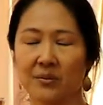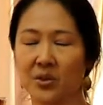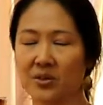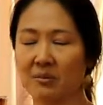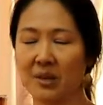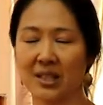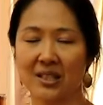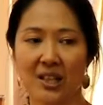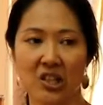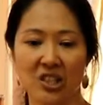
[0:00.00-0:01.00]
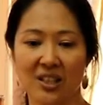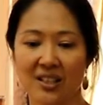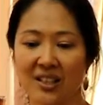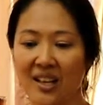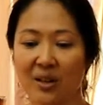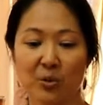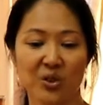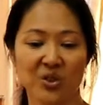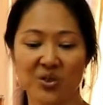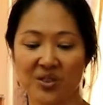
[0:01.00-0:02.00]
do some meditation, and
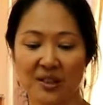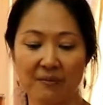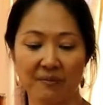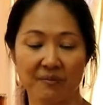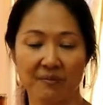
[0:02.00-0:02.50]
we'll do some